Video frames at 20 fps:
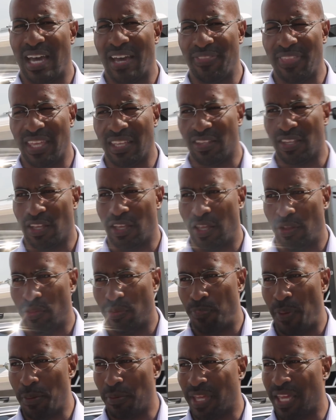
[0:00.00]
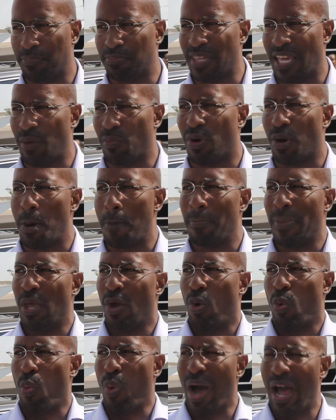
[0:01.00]
I think people keep saying, well,
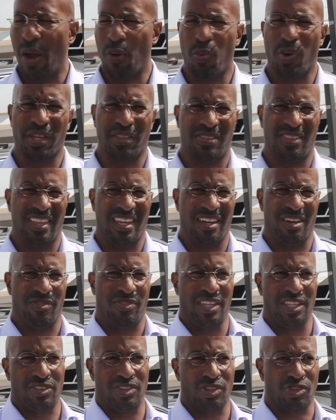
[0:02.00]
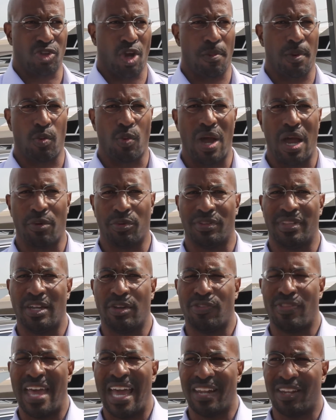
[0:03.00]
why was there this disturbance? Why was
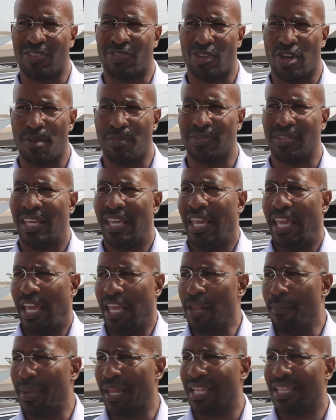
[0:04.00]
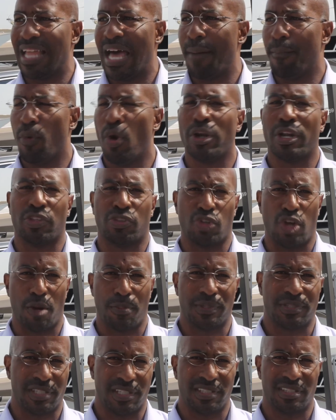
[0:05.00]
there that disturbance? It would have been a lot more
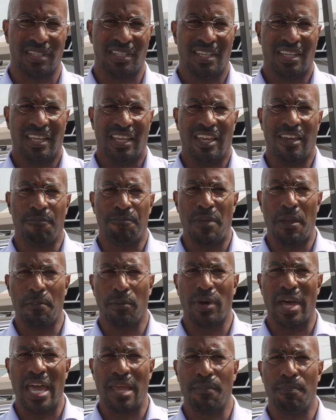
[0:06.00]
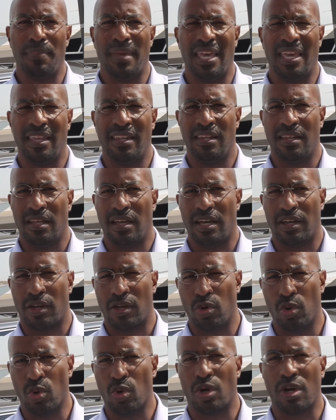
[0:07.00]
disturbances if people hadn't been
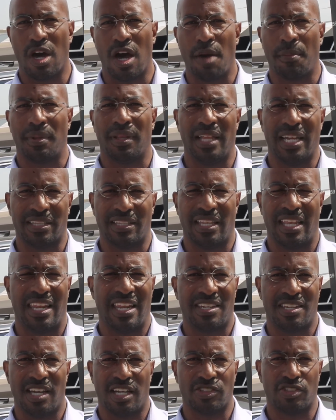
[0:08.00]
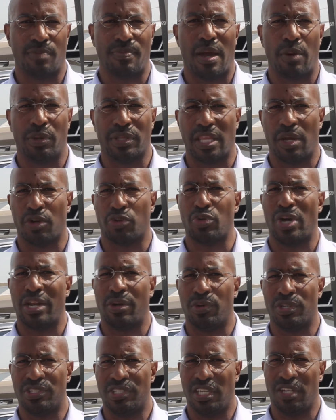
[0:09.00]
cool, calm, collected, and intelligent about what they were
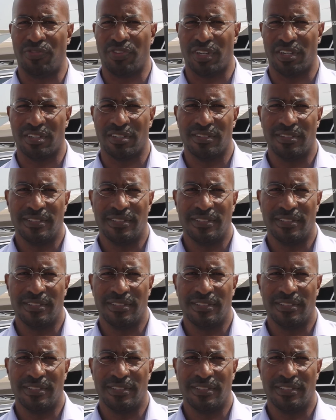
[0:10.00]
trying to achieve here.